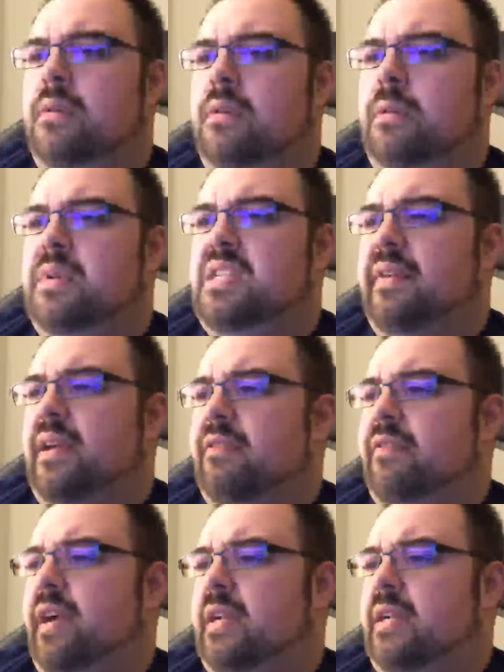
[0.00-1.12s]
Let me see if I can
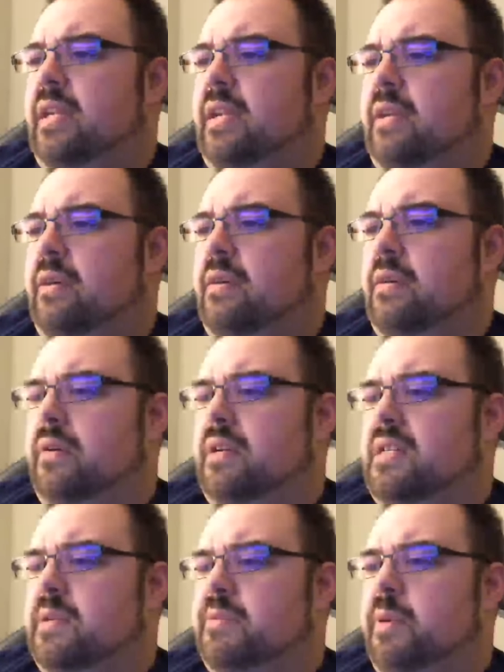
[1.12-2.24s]
find it here because
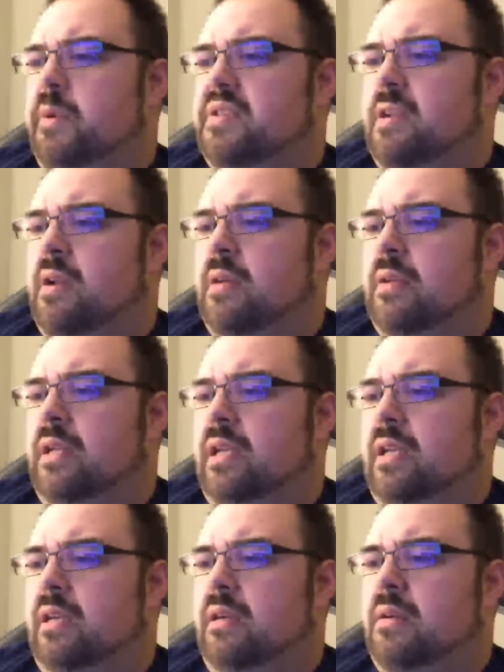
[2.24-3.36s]
it was posted on
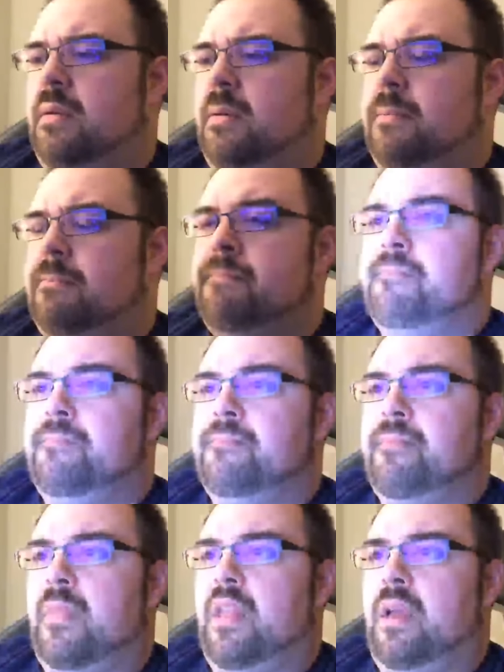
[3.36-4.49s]
the
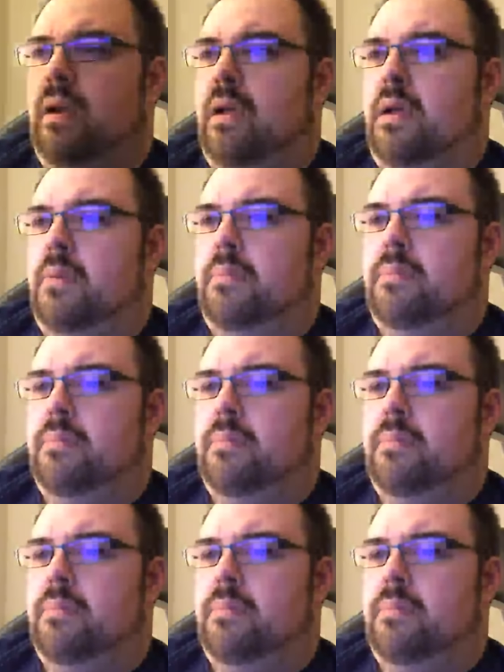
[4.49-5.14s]
Bandit